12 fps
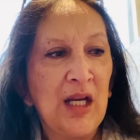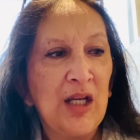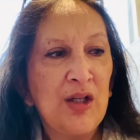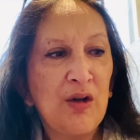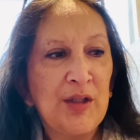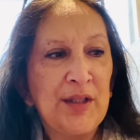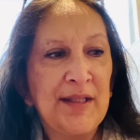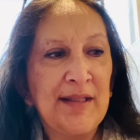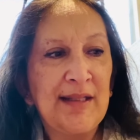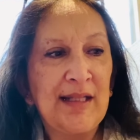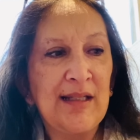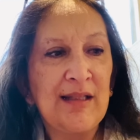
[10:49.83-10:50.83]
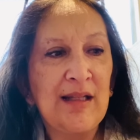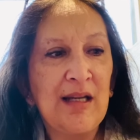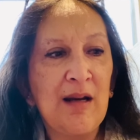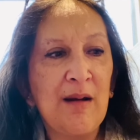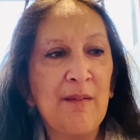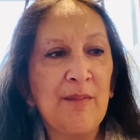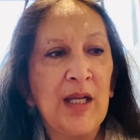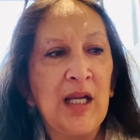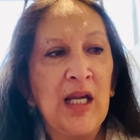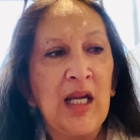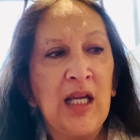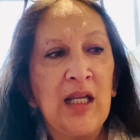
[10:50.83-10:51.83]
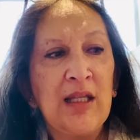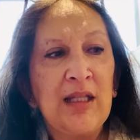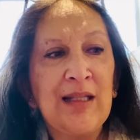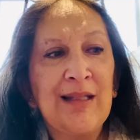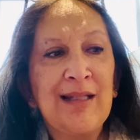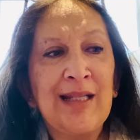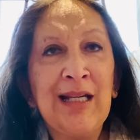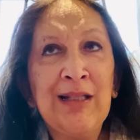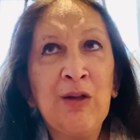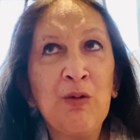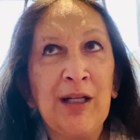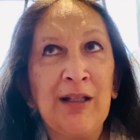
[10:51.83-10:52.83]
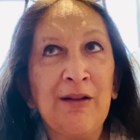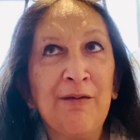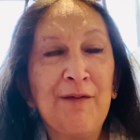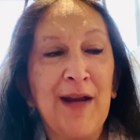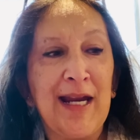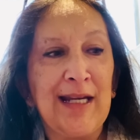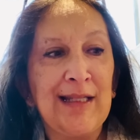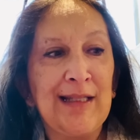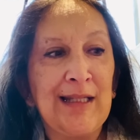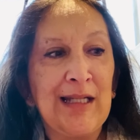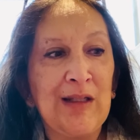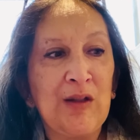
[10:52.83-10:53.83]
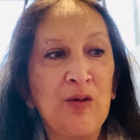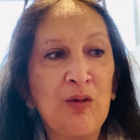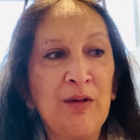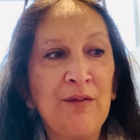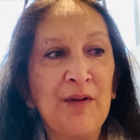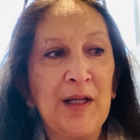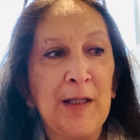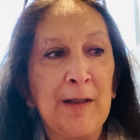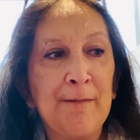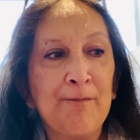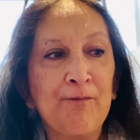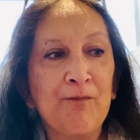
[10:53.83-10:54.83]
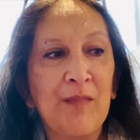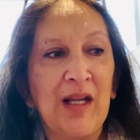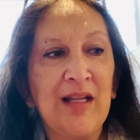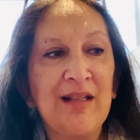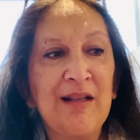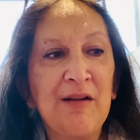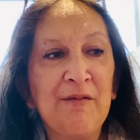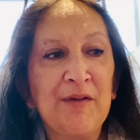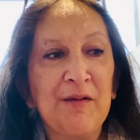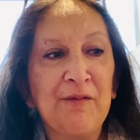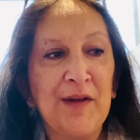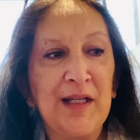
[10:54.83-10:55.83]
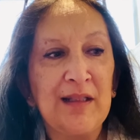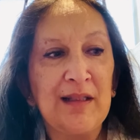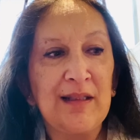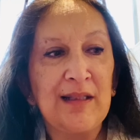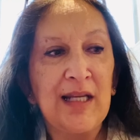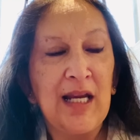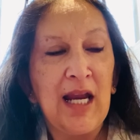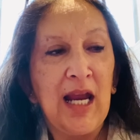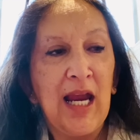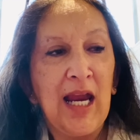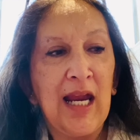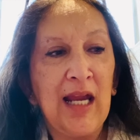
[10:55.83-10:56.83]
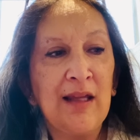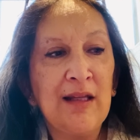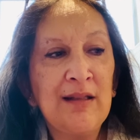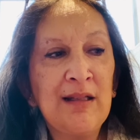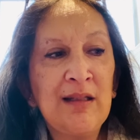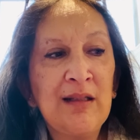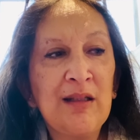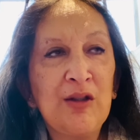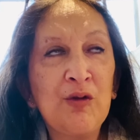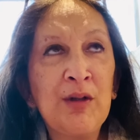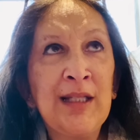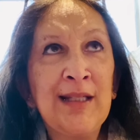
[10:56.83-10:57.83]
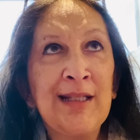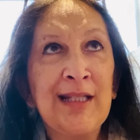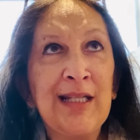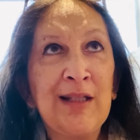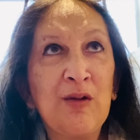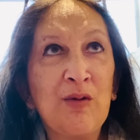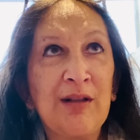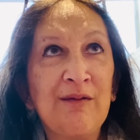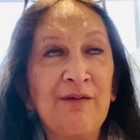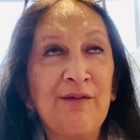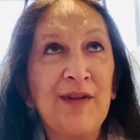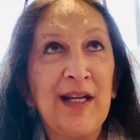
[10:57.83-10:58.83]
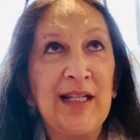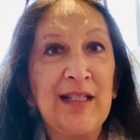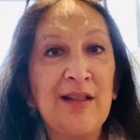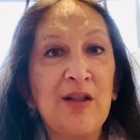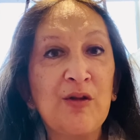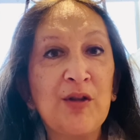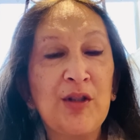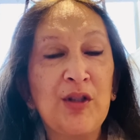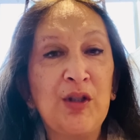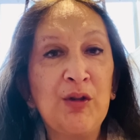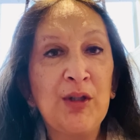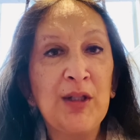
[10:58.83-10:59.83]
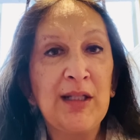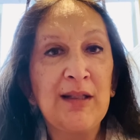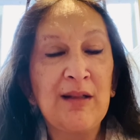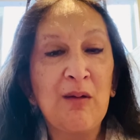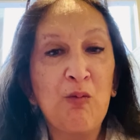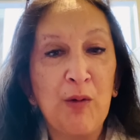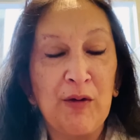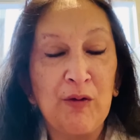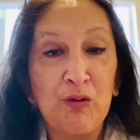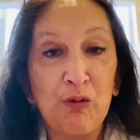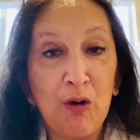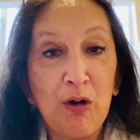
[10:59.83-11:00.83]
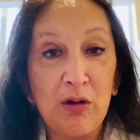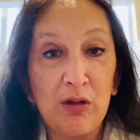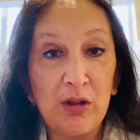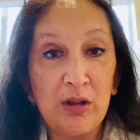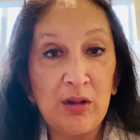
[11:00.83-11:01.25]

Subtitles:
narcissist. The schizoid phase is sort of a self-defense. And this is, during the schizoid phase, there's usually some withdrawal.